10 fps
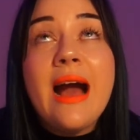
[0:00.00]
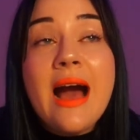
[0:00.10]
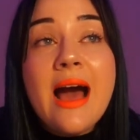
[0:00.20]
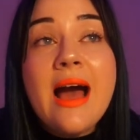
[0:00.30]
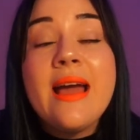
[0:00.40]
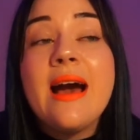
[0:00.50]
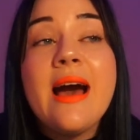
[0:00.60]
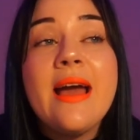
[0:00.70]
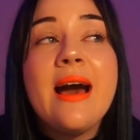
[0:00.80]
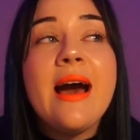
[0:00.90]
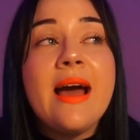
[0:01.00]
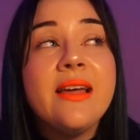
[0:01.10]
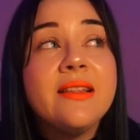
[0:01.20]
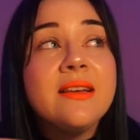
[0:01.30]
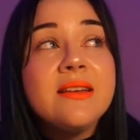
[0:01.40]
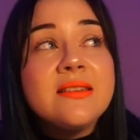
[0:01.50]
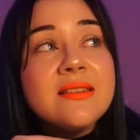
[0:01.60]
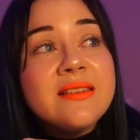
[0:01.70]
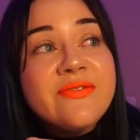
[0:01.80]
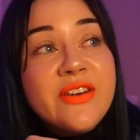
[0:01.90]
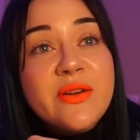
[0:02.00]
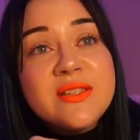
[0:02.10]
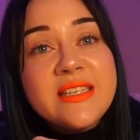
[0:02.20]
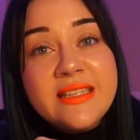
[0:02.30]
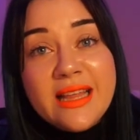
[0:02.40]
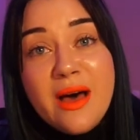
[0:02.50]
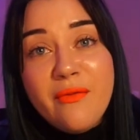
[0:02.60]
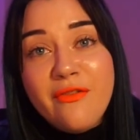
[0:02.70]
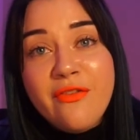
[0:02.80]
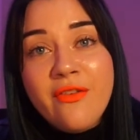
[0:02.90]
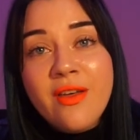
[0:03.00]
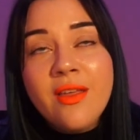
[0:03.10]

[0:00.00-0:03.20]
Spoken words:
high frequency love.